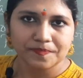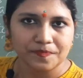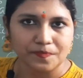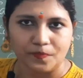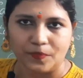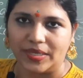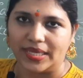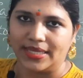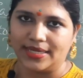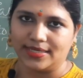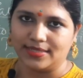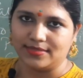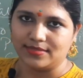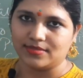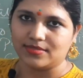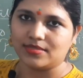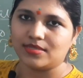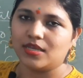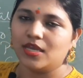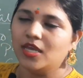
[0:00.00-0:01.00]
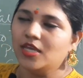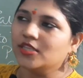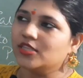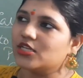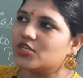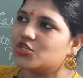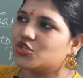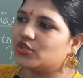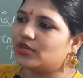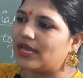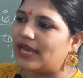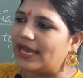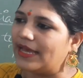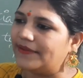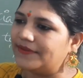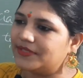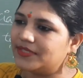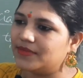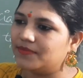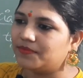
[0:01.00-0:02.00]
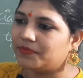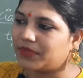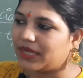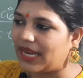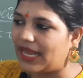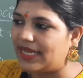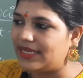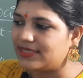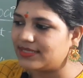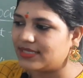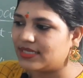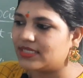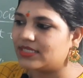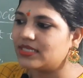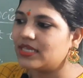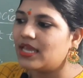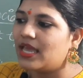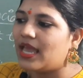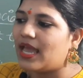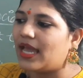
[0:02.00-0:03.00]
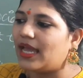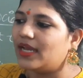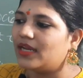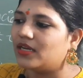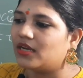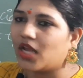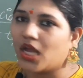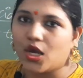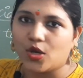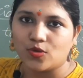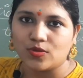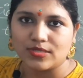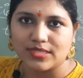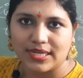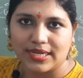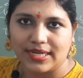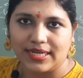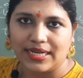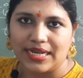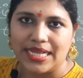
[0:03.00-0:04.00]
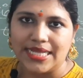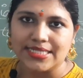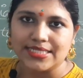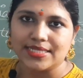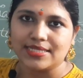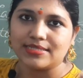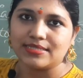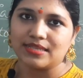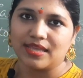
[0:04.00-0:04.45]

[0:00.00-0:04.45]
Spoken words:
parents, they should have some classes and counseling classes,